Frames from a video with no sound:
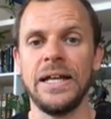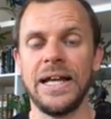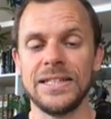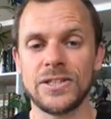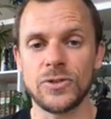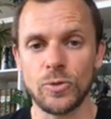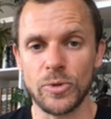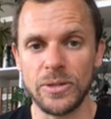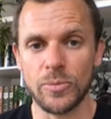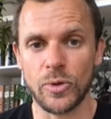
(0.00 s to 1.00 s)
And super
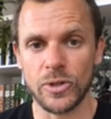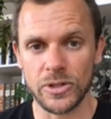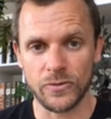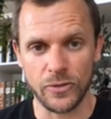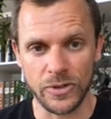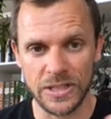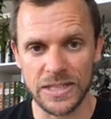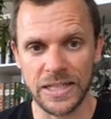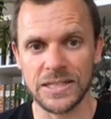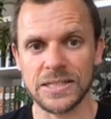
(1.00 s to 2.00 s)
important for this
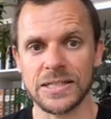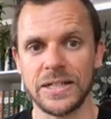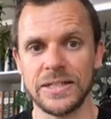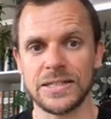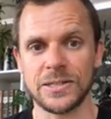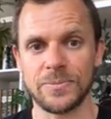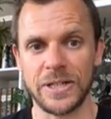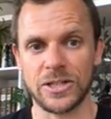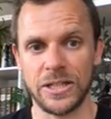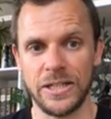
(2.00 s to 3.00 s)
exercise,
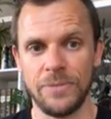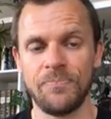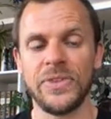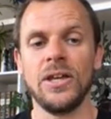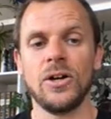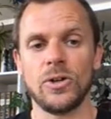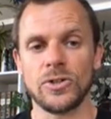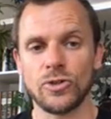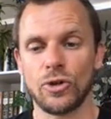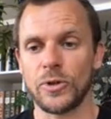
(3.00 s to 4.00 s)
especially on
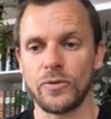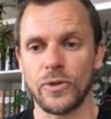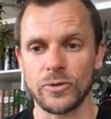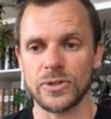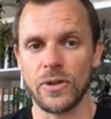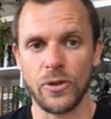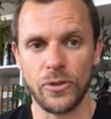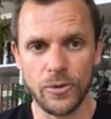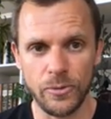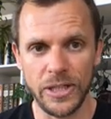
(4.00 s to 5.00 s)
top of those
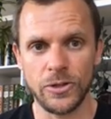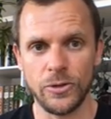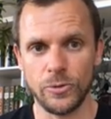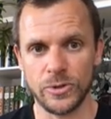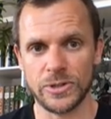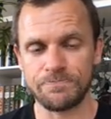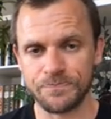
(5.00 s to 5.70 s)
three cues,